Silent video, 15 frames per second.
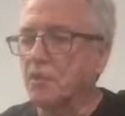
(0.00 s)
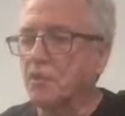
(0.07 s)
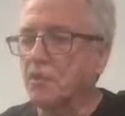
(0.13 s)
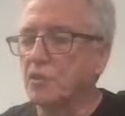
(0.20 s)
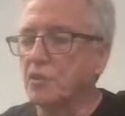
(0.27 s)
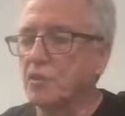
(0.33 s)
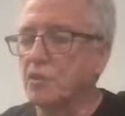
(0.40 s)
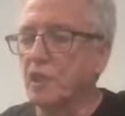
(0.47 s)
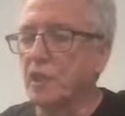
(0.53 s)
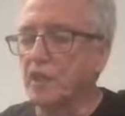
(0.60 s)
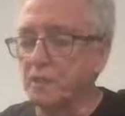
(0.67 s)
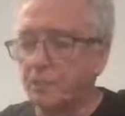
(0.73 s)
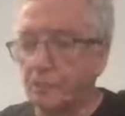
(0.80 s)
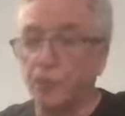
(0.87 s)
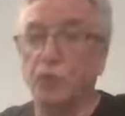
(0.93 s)
she had
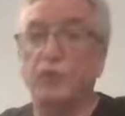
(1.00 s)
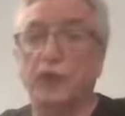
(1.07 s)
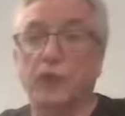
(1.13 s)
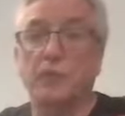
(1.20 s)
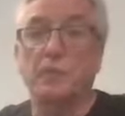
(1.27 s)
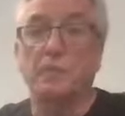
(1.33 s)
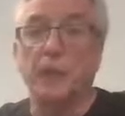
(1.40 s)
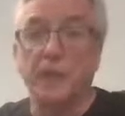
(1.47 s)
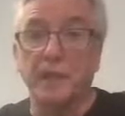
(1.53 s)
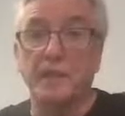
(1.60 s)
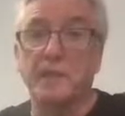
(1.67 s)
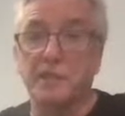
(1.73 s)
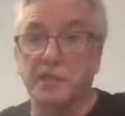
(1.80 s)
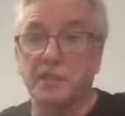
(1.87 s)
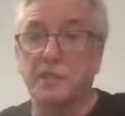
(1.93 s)
pulled all the
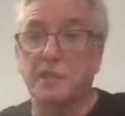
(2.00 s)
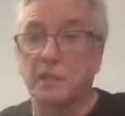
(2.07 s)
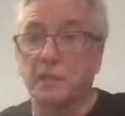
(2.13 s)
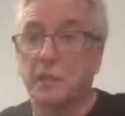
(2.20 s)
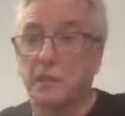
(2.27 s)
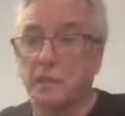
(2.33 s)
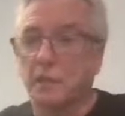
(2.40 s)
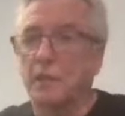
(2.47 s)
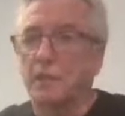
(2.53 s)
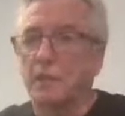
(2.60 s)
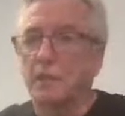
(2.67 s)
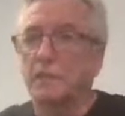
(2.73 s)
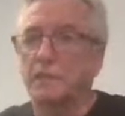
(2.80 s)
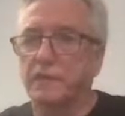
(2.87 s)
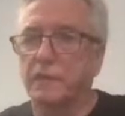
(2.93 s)
pins
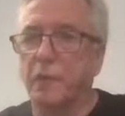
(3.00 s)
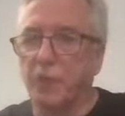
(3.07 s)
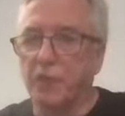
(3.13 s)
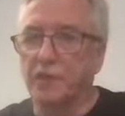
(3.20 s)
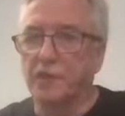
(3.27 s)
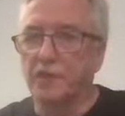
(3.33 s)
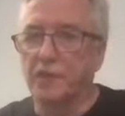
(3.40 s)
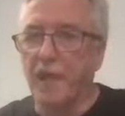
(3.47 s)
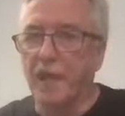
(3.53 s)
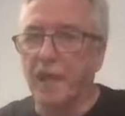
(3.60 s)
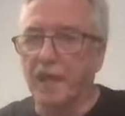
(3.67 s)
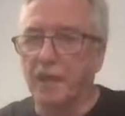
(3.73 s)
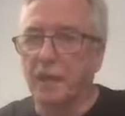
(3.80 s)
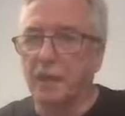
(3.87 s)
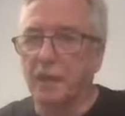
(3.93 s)
from all the track,
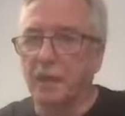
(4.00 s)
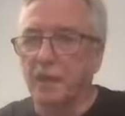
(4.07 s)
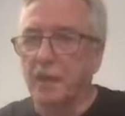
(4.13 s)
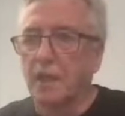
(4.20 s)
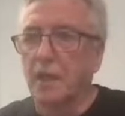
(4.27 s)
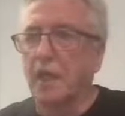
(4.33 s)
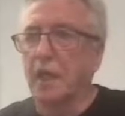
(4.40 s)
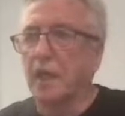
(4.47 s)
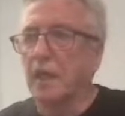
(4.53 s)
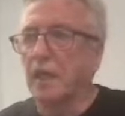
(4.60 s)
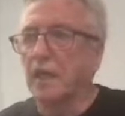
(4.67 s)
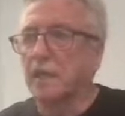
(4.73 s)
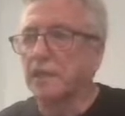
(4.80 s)
and